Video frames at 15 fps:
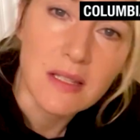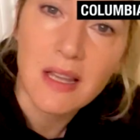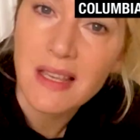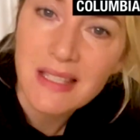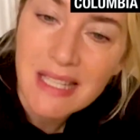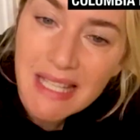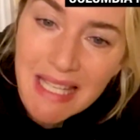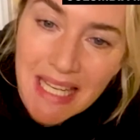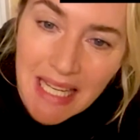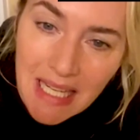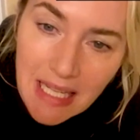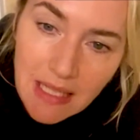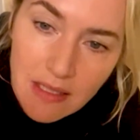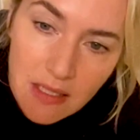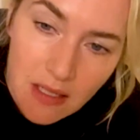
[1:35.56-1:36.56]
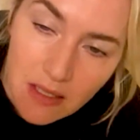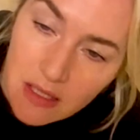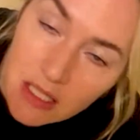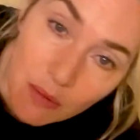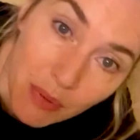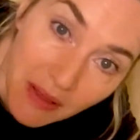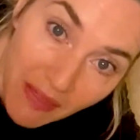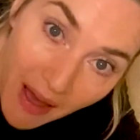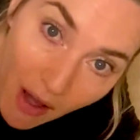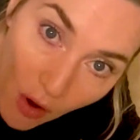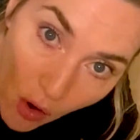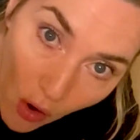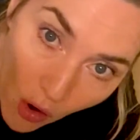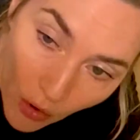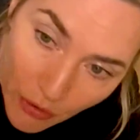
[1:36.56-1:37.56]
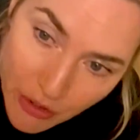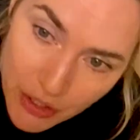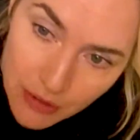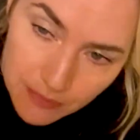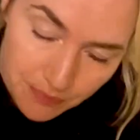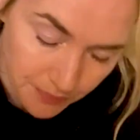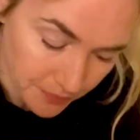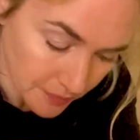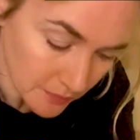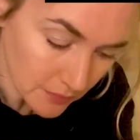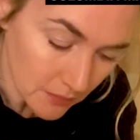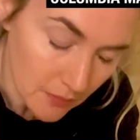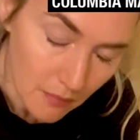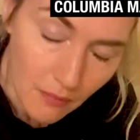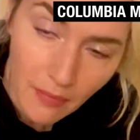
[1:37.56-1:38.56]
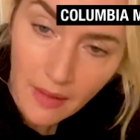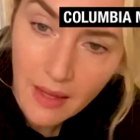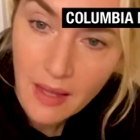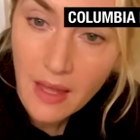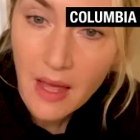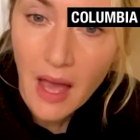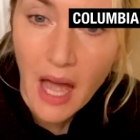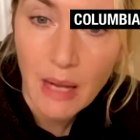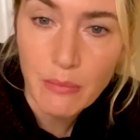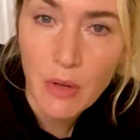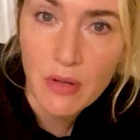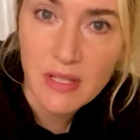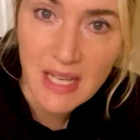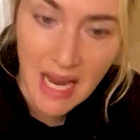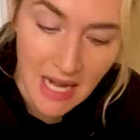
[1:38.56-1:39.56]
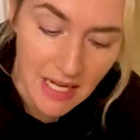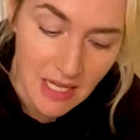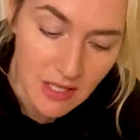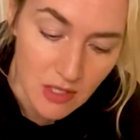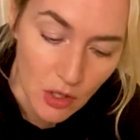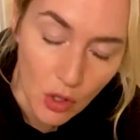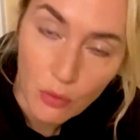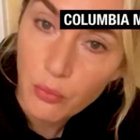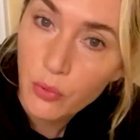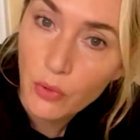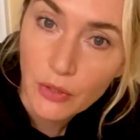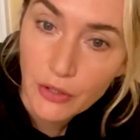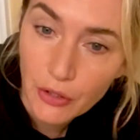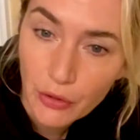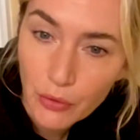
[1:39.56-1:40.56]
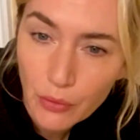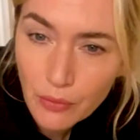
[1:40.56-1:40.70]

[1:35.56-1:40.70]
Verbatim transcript: doesn't need to be that hot, and most any soap will do.